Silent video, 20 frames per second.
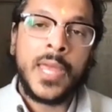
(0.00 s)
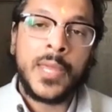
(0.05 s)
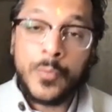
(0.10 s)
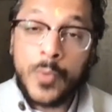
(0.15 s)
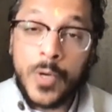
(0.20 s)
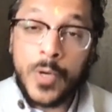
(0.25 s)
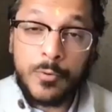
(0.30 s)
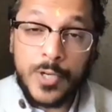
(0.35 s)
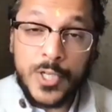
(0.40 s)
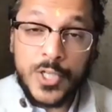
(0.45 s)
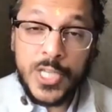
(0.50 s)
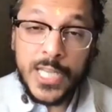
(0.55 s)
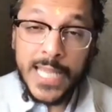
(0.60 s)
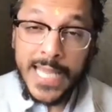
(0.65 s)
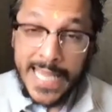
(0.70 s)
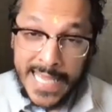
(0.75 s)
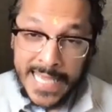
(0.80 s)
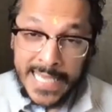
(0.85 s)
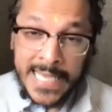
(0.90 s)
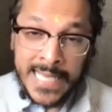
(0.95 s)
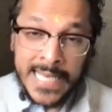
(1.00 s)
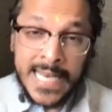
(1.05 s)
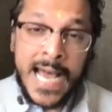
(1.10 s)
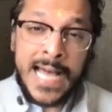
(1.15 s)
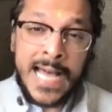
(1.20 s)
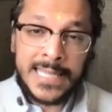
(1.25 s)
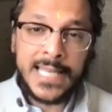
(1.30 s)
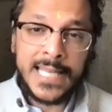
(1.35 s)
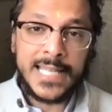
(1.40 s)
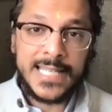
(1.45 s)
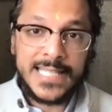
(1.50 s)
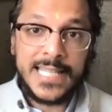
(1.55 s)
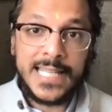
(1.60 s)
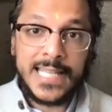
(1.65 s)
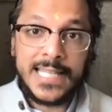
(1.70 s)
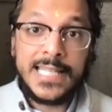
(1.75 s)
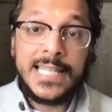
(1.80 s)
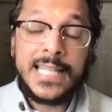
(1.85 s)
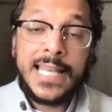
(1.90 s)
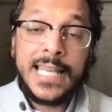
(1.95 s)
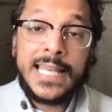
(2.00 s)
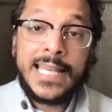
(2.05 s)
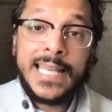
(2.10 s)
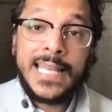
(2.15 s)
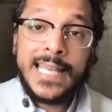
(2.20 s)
And what Rishi Ekanatha did